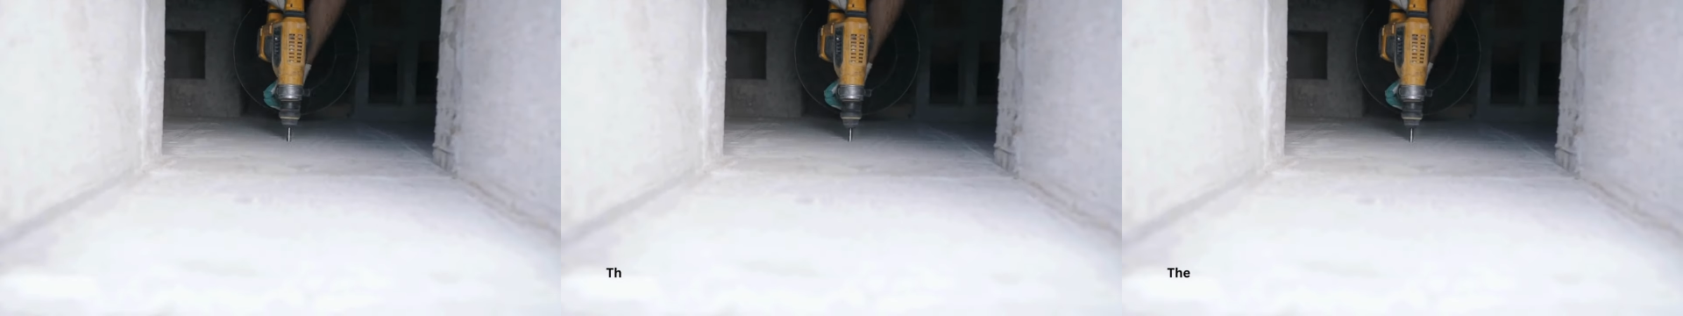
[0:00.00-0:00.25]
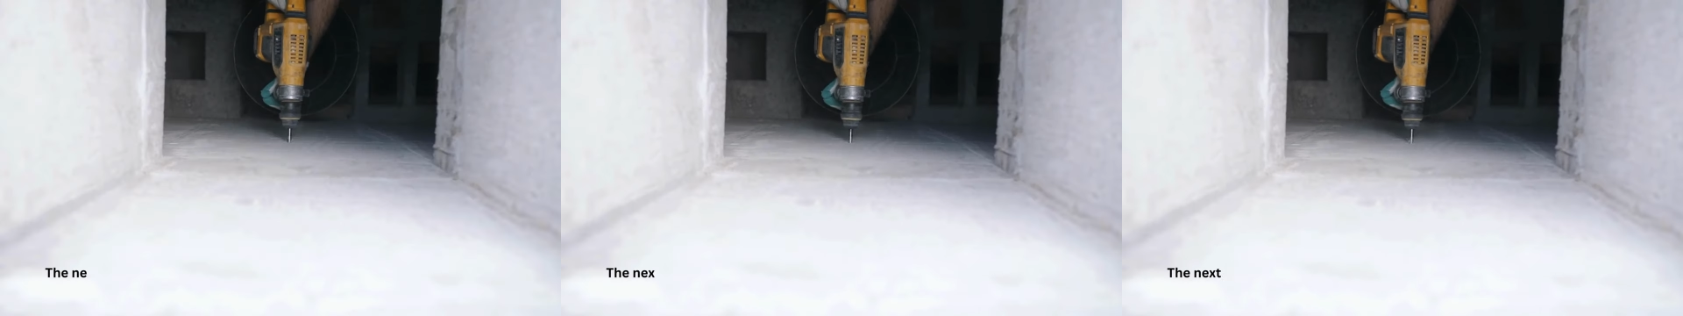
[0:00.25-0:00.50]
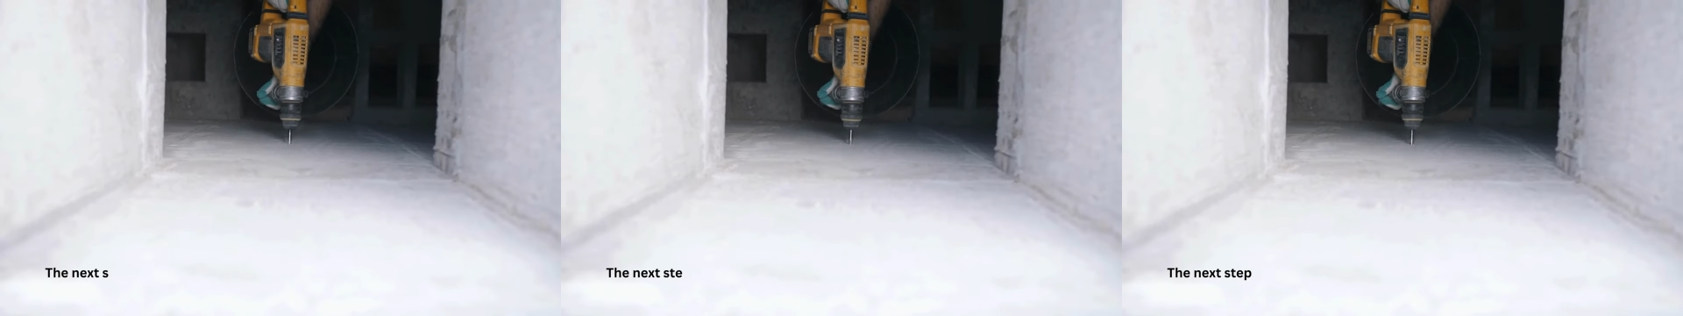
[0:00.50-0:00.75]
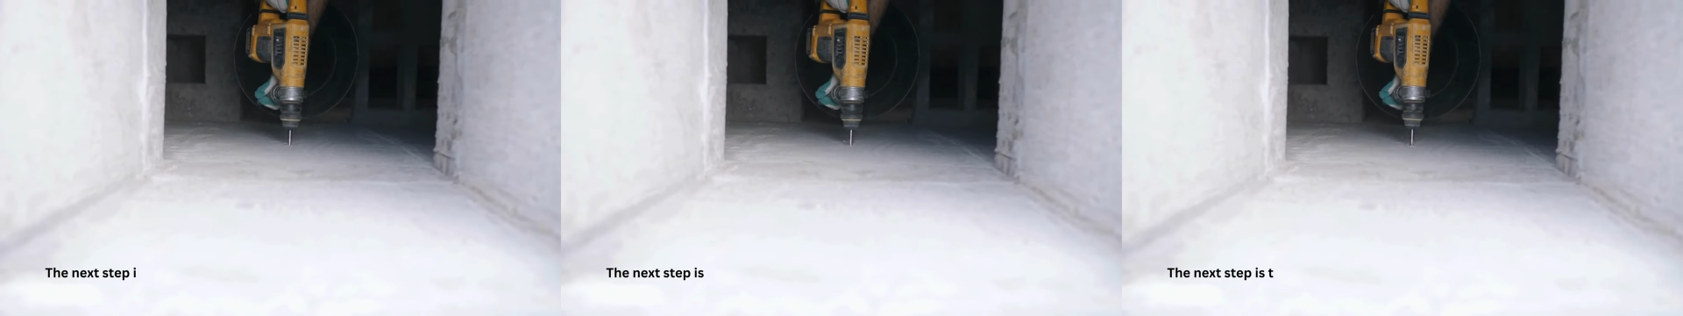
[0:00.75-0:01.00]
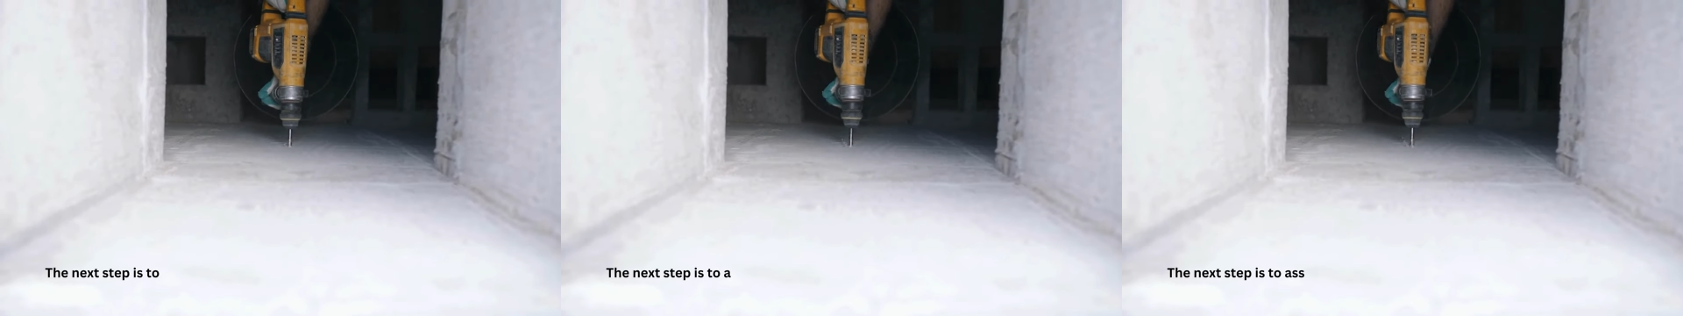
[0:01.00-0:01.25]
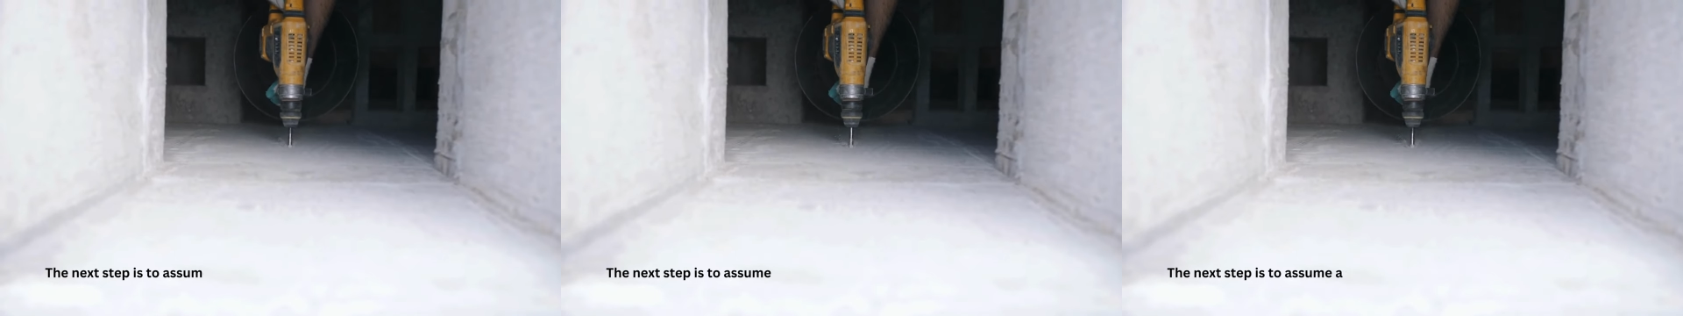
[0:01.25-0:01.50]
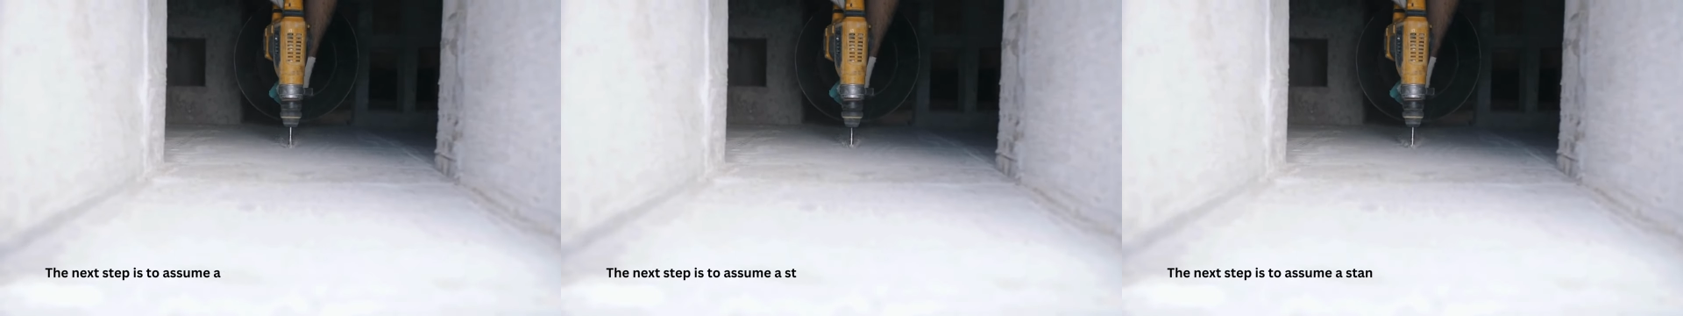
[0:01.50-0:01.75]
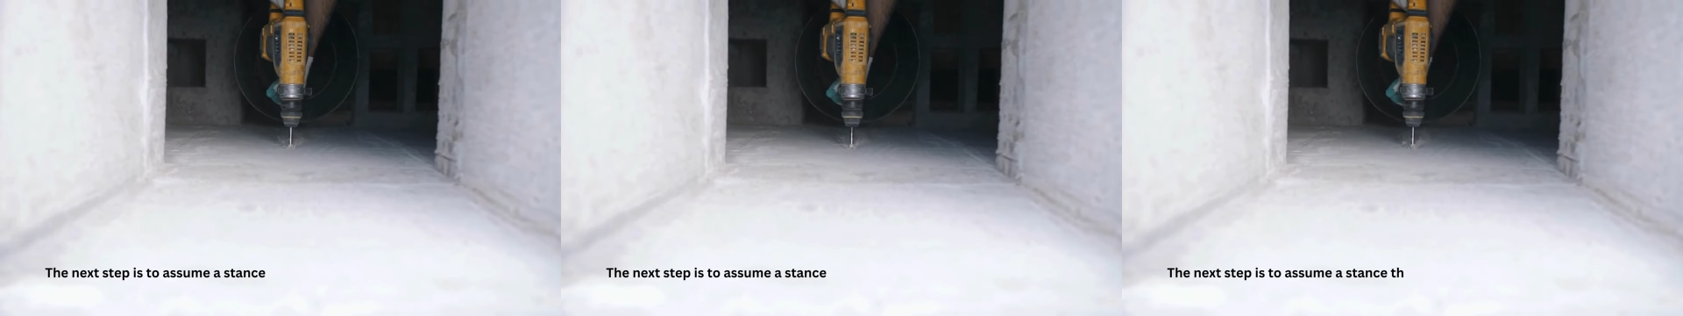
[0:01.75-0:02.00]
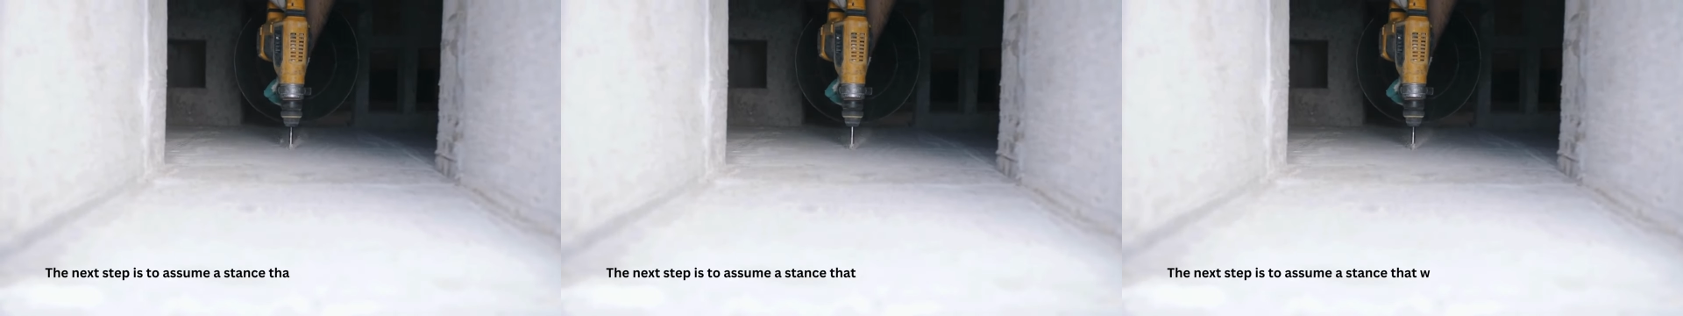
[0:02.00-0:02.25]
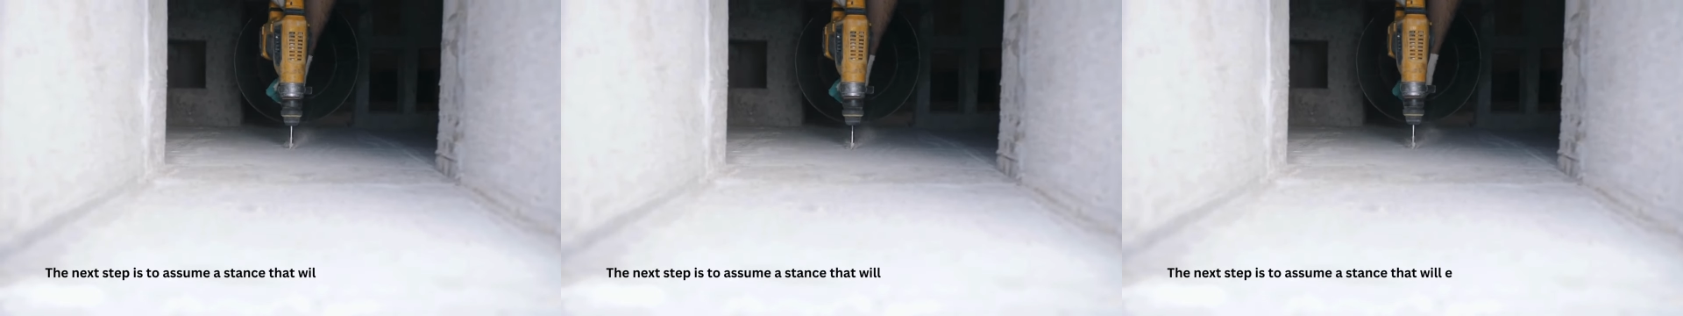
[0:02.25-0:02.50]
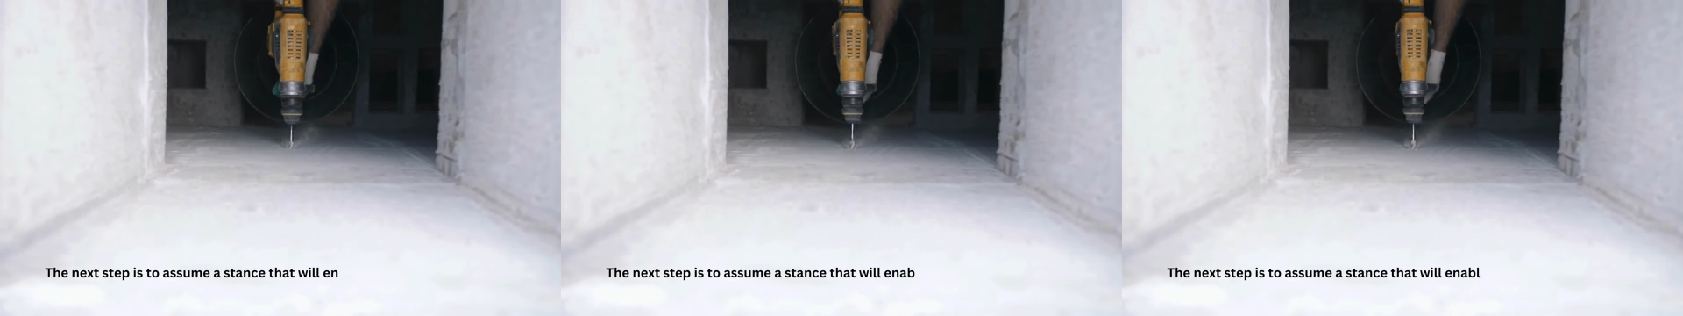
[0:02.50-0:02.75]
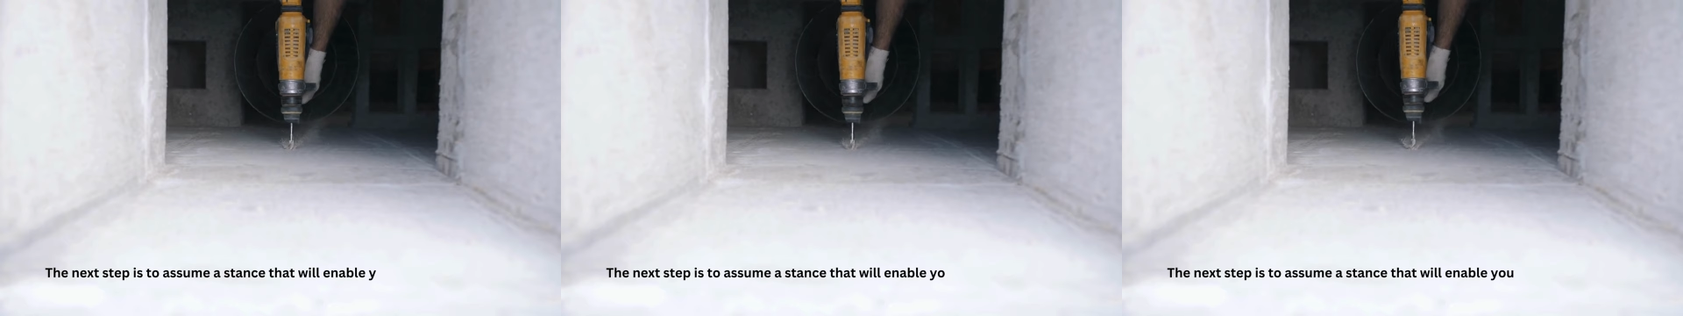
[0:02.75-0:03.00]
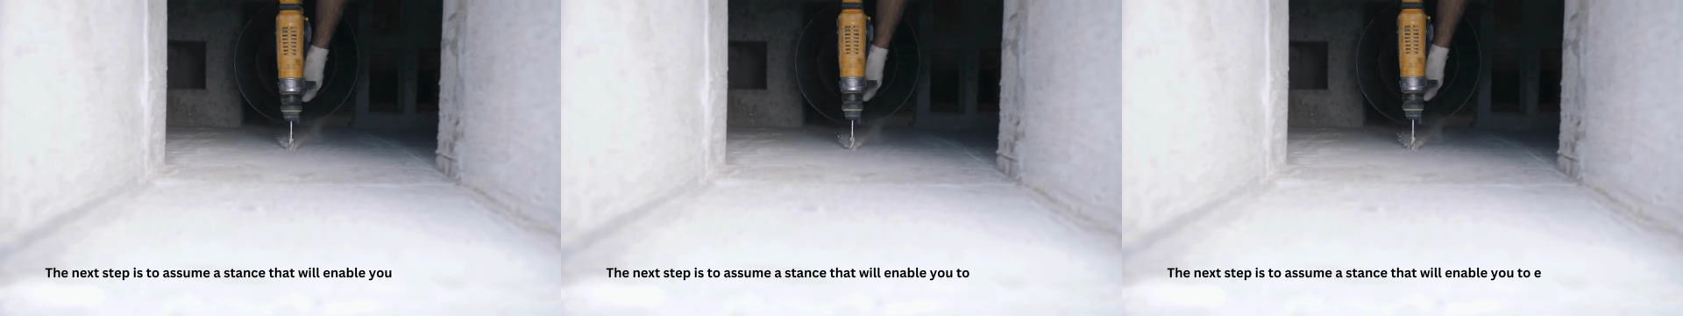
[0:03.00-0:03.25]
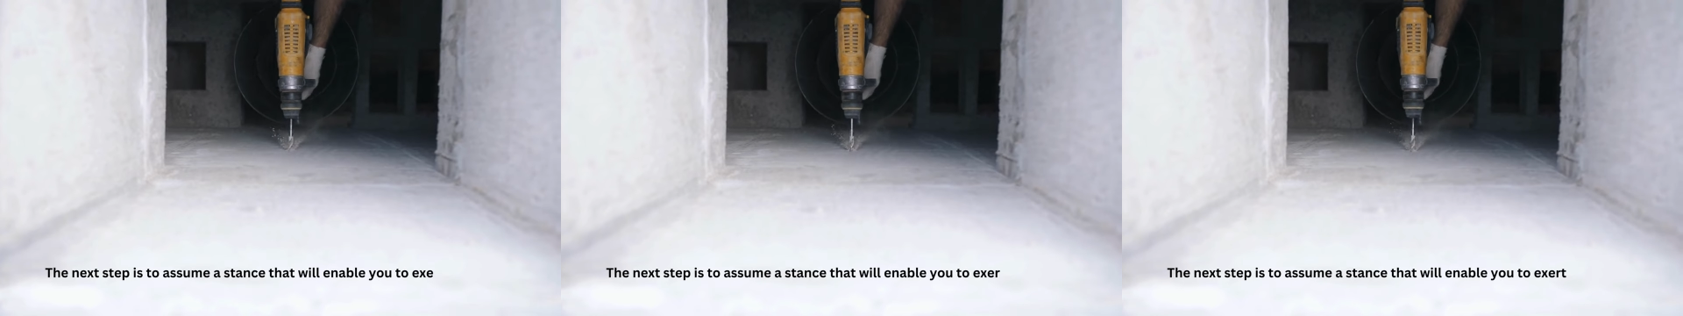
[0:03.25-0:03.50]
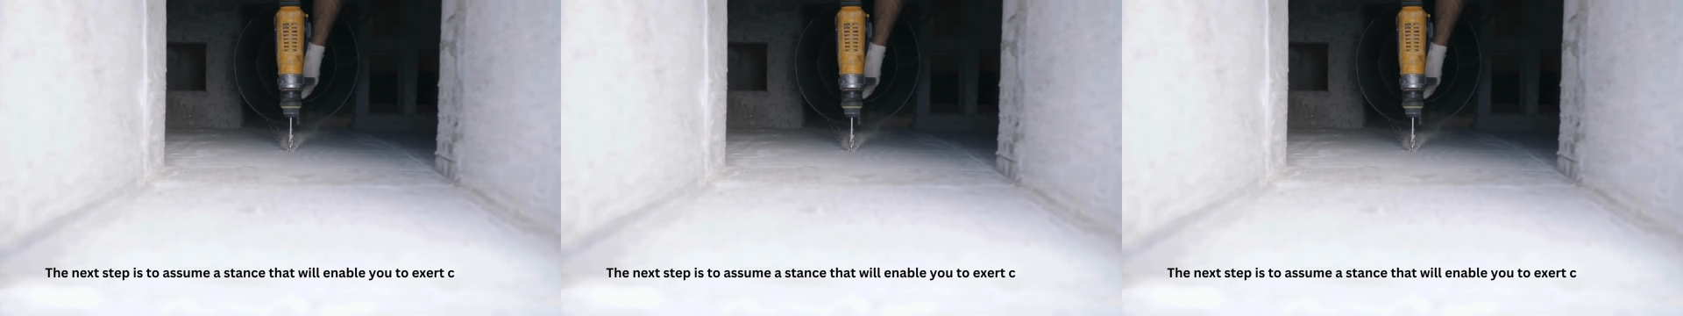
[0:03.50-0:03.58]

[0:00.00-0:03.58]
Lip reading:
(no speaker visible)